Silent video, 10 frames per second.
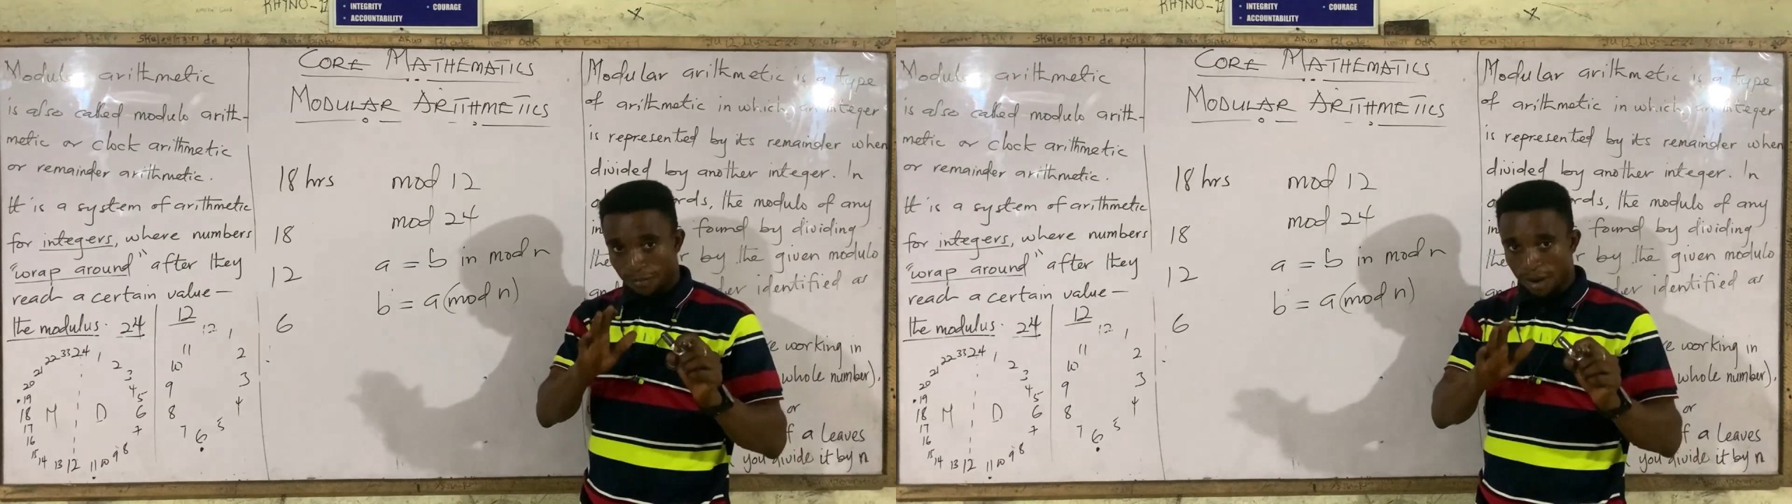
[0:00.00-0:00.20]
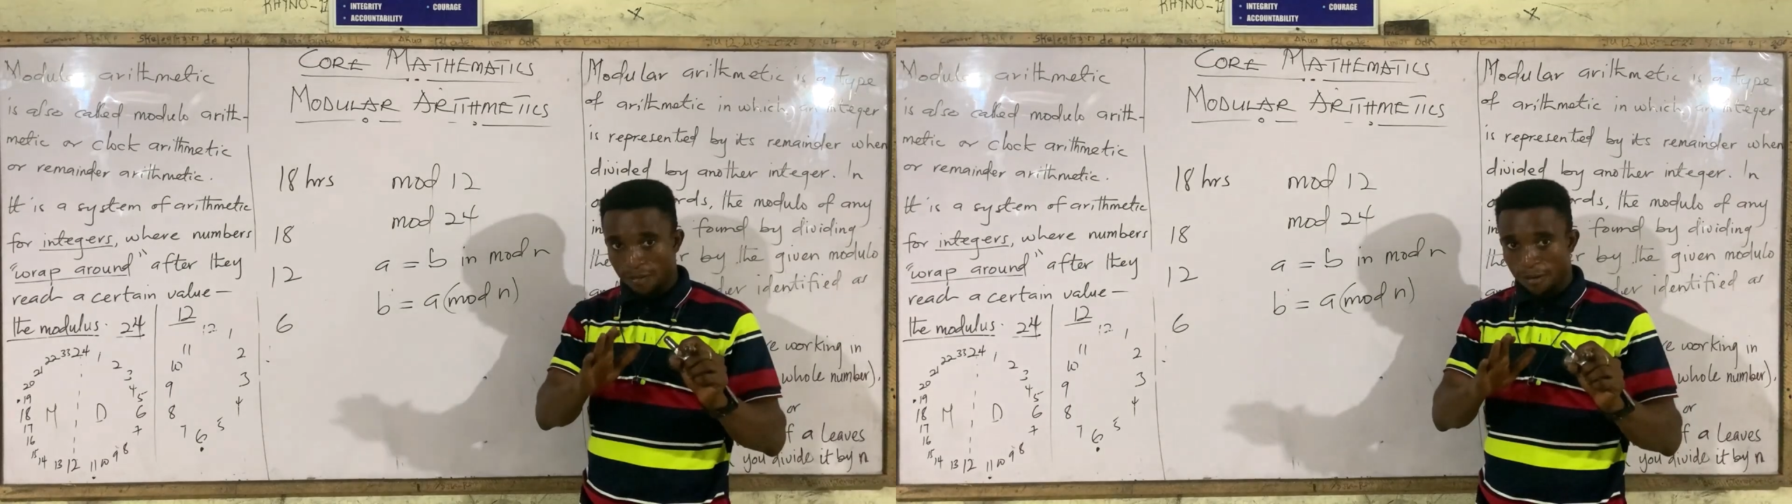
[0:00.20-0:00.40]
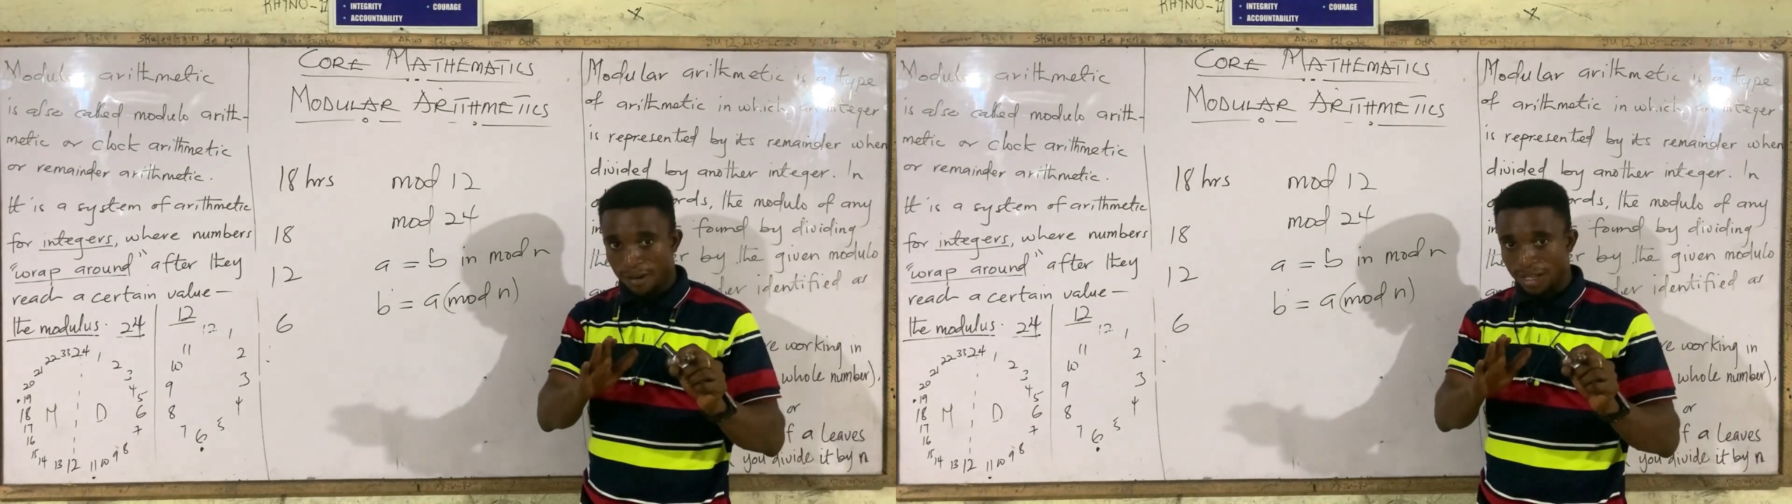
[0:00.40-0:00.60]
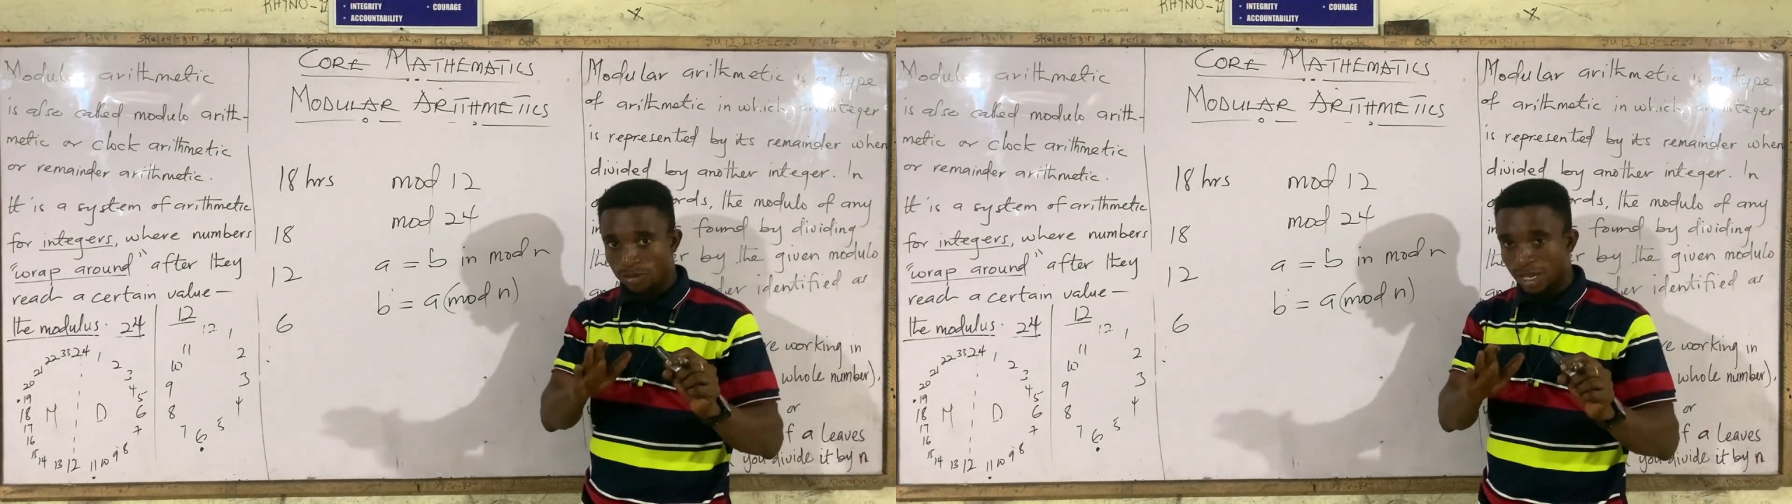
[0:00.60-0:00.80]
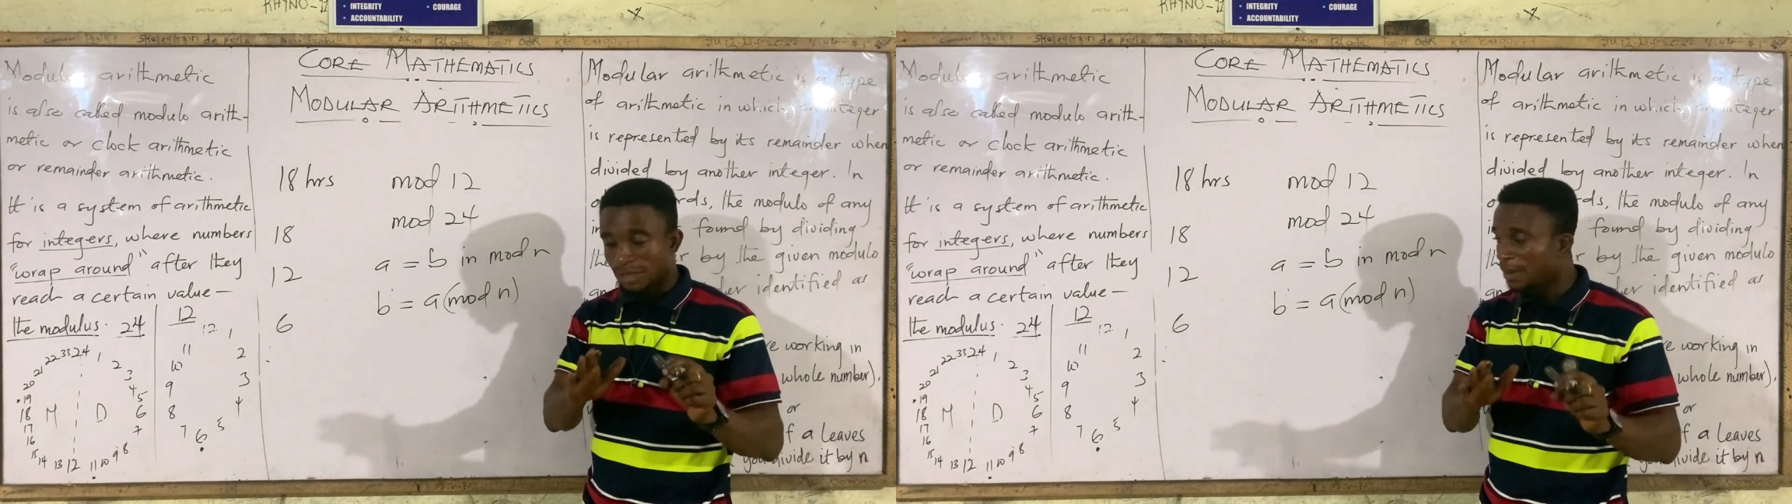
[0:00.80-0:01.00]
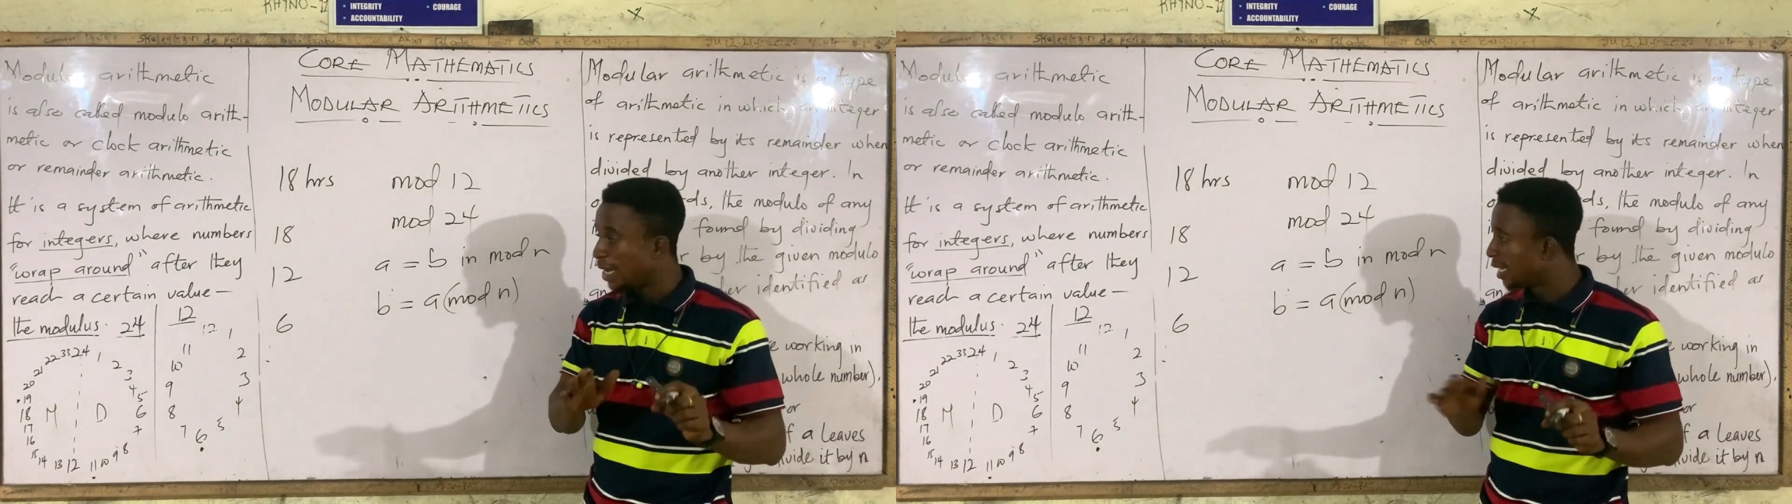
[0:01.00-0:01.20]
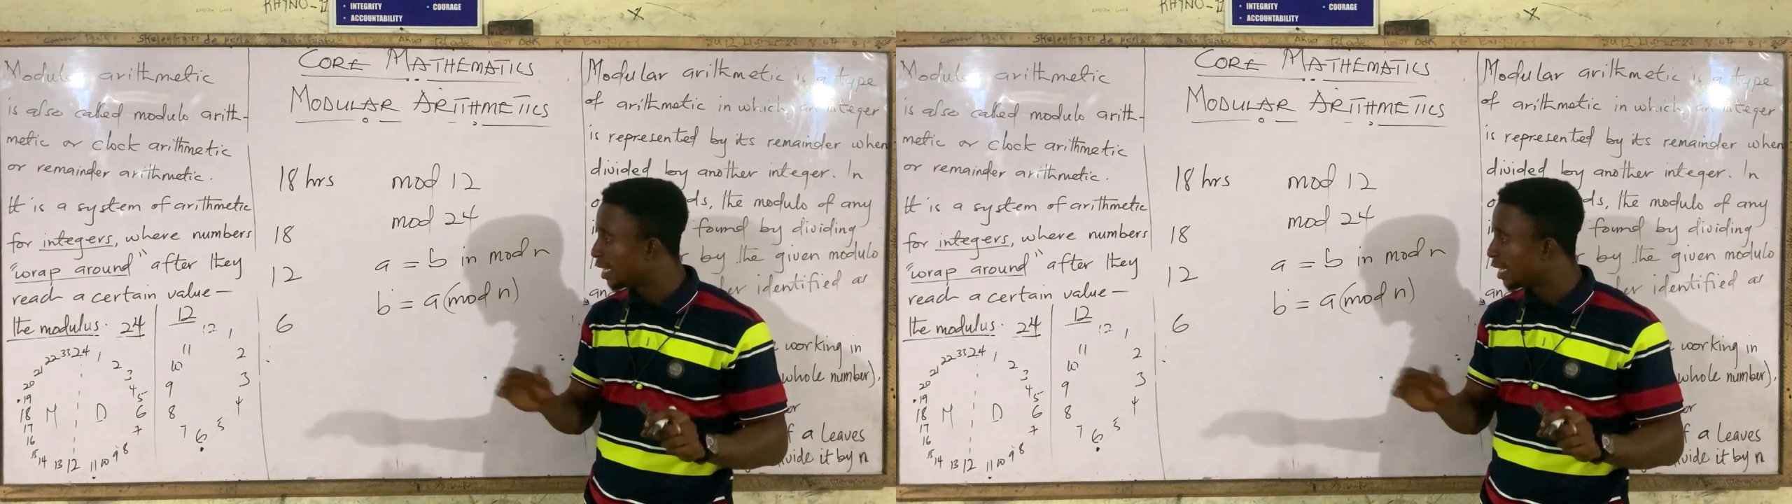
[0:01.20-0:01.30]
for us to explain